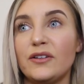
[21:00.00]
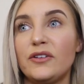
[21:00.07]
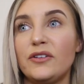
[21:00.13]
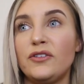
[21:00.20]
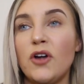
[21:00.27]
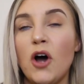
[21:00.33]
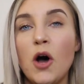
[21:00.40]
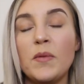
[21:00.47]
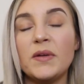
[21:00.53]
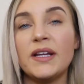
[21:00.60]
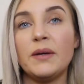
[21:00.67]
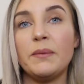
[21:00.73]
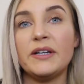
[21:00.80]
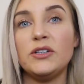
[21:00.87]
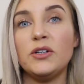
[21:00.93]
normally
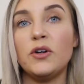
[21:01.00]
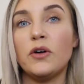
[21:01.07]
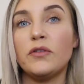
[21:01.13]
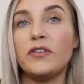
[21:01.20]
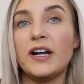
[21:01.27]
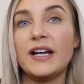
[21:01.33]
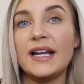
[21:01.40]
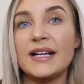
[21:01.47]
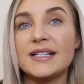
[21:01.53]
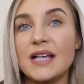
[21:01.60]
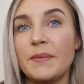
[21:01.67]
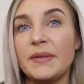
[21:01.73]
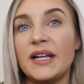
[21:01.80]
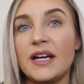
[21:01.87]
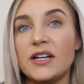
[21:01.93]
when you go for any
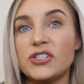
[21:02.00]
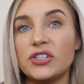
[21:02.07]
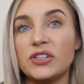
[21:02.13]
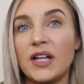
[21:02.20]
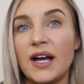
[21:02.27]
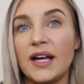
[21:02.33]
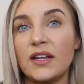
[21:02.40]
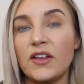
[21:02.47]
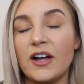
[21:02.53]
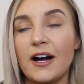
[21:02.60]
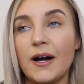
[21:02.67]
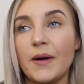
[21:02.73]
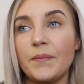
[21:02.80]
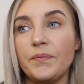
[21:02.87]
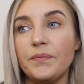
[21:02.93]
examination like that,